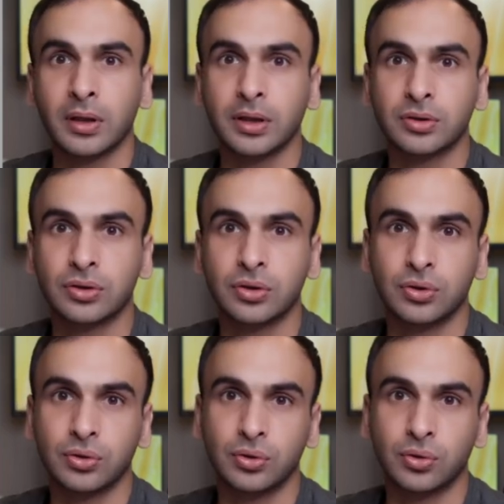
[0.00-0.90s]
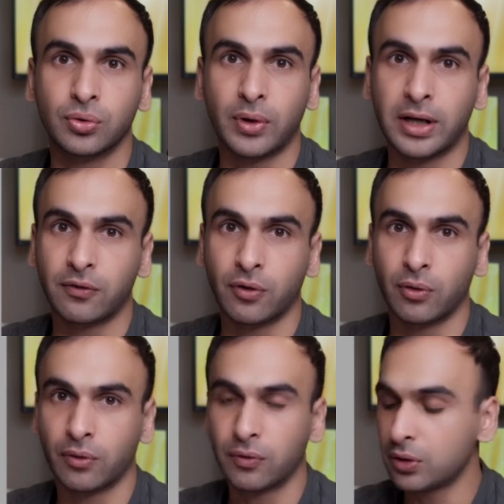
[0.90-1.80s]
Let's do ready
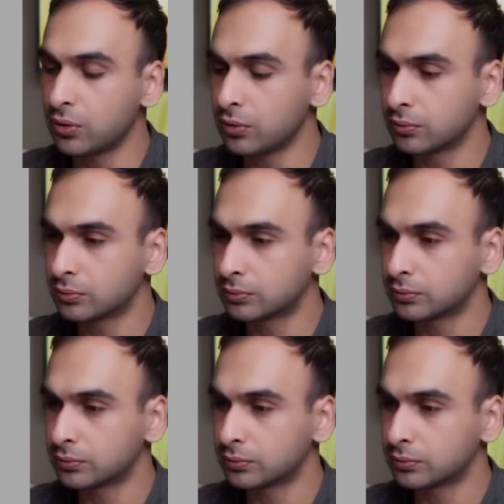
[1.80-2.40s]
for review.